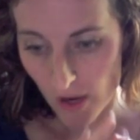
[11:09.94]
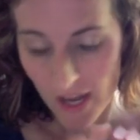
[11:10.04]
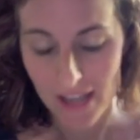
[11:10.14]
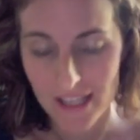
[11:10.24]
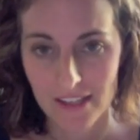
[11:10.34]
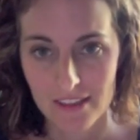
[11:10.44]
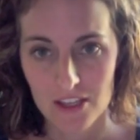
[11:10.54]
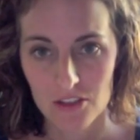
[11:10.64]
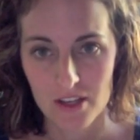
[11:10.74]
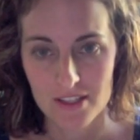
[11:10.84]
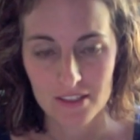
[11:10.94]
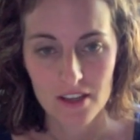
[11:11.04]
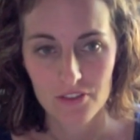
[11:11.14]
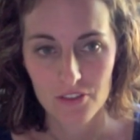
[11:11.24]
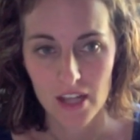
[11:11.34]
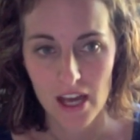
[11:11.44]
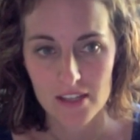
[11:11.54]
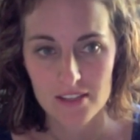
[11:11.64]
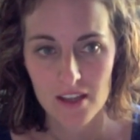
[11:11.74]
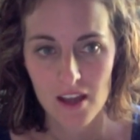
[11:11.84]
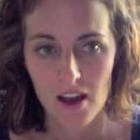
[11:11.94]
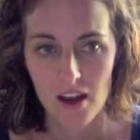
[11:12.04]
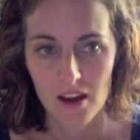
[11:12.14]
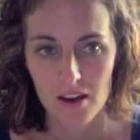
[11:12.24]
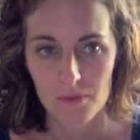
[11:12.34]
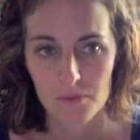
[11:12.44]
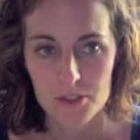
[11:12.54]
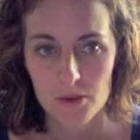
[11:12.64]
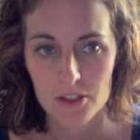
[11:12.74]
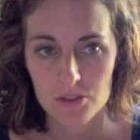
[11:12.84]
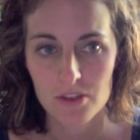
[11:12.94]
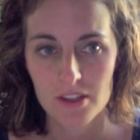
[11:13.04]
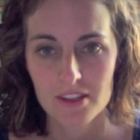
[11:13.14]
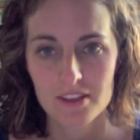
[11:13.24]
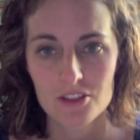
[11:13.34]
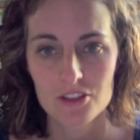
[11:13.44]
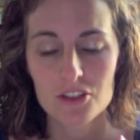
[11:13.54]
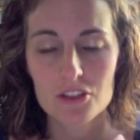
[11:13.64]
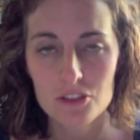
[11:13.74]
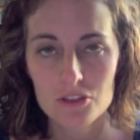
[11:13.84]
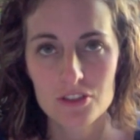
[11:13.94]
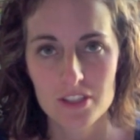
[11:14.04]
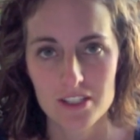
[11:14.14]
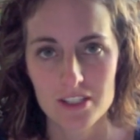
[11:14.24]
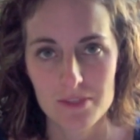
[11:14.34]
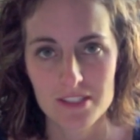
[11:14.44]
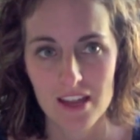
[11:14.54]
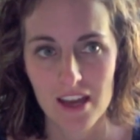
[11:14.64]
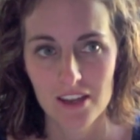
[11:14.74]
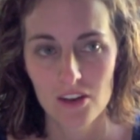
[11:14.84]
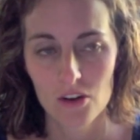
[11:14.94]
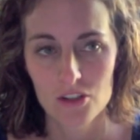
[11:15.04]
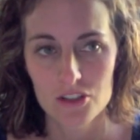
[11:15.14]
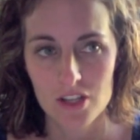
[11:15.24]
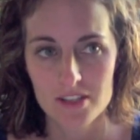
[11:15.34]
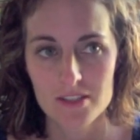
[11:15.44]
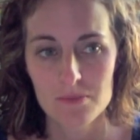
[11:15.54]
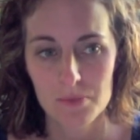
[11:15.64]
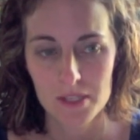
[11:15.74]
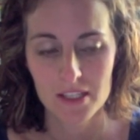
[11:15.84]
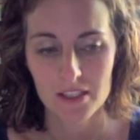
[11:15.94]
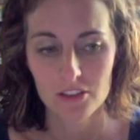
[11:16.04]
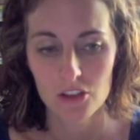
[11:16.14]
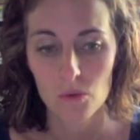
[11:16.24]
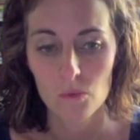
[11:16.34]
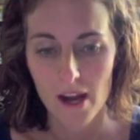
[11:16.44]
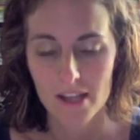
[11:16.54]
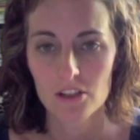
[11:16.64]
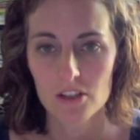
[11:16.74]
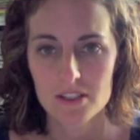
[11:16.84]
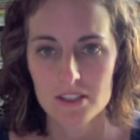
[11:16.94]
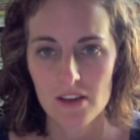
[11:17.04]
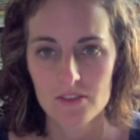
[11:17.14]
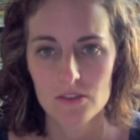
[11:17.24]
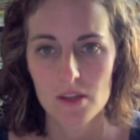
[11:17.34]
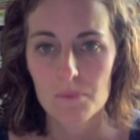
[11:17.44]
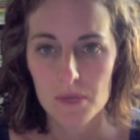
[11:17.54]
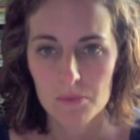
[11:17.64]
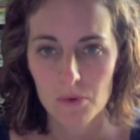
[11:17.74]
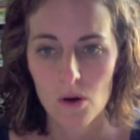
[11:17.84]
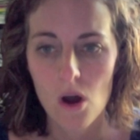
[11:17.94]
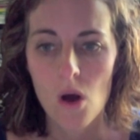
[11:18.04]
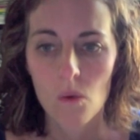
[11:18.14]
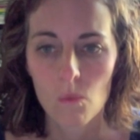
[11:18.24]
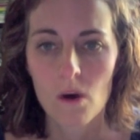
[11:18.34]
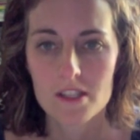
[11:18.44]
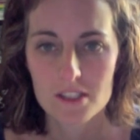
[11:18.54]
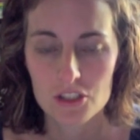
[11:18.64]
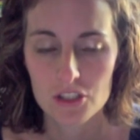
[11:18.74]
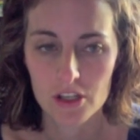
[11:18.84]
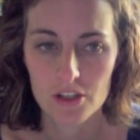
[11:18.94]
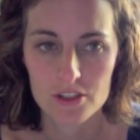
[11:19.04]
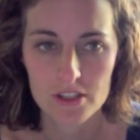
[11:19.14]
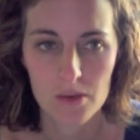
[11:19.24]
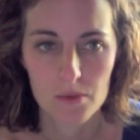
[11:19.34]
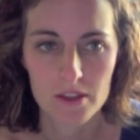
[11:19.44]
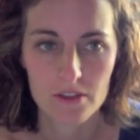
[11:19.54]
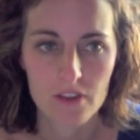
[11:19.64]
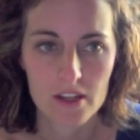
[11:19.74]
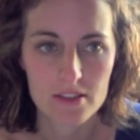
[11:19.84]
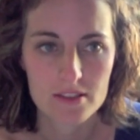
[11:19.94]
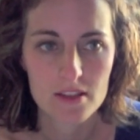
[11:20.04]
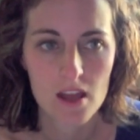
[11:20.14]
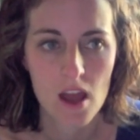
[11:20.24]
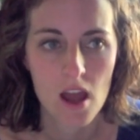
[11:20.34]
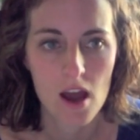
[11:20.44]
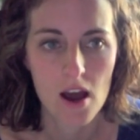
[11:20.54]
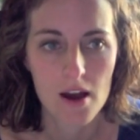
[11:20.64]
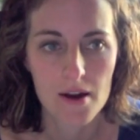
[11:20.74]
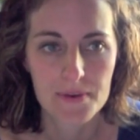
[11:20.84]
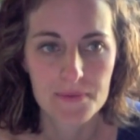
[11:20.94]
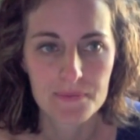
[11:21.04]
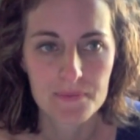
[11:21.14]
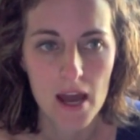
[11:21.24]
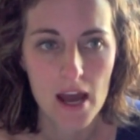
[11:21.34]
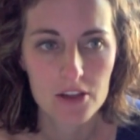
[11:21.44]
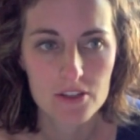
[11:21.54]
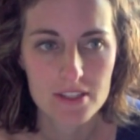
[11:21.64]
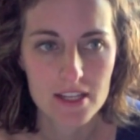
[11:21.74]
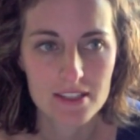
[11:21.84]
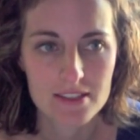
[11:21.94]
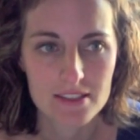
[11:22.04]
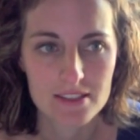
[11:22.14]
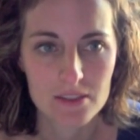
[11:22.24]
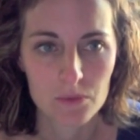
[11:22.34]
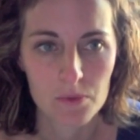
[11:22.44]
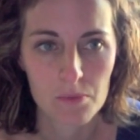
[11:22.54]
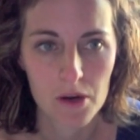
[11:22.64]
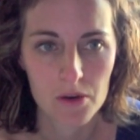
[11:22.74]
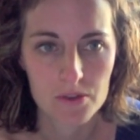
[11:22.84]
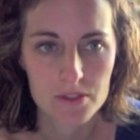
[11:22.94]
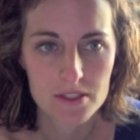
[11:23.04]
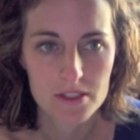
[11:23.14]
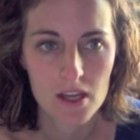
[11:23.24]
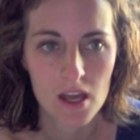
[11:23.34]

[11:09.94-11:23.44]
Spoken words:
I can't thank you guys enough for that. So I do think that there's a huge thing to be said on just being, writing good stuff so that people want to share your site with their friends. How do you stay consistent with post?